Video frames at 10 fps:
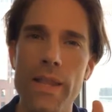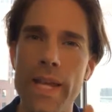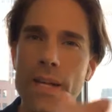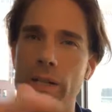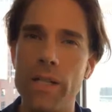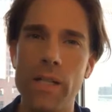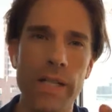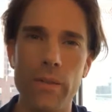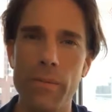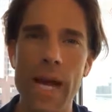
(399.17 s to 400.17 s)
They could
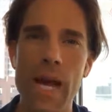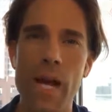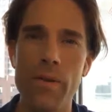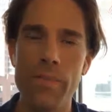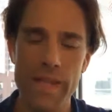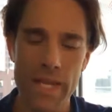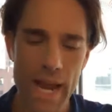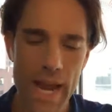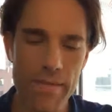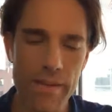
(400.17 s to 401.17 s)
click around, but then
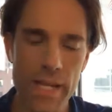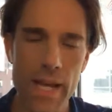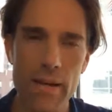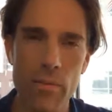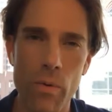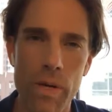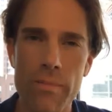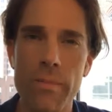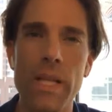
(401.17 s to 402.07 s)
having that one